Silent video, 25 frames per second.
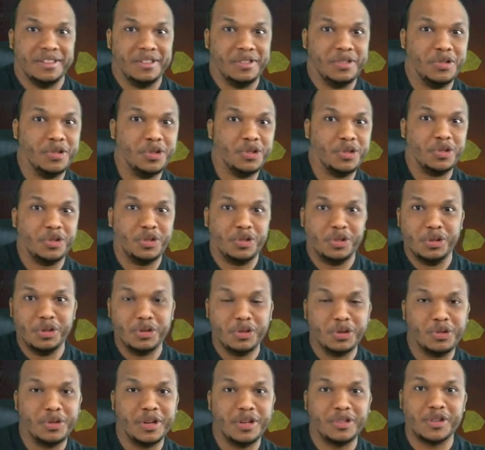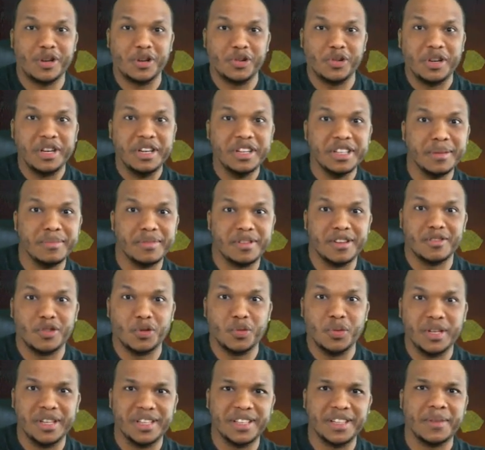to try to heal themselves
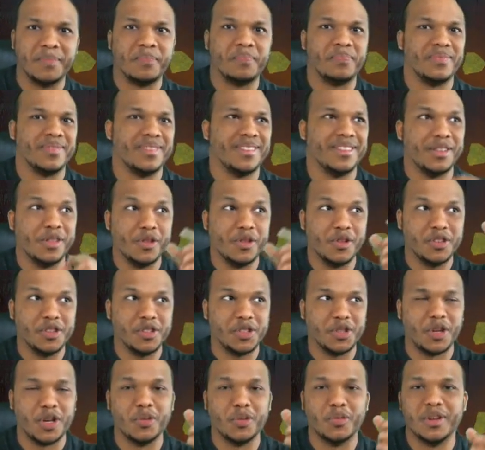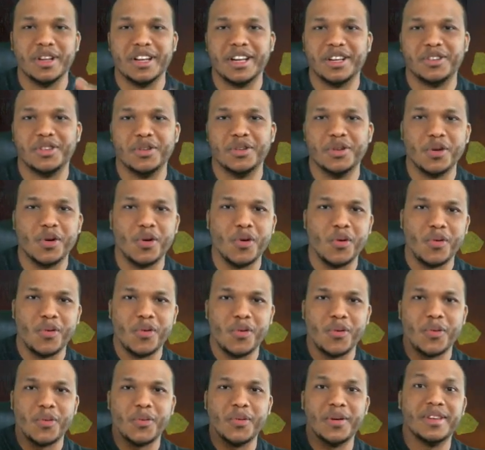quickly. Nurse's Calling will let you know
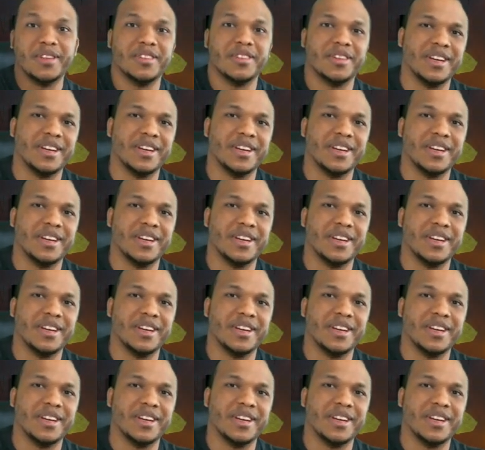where they're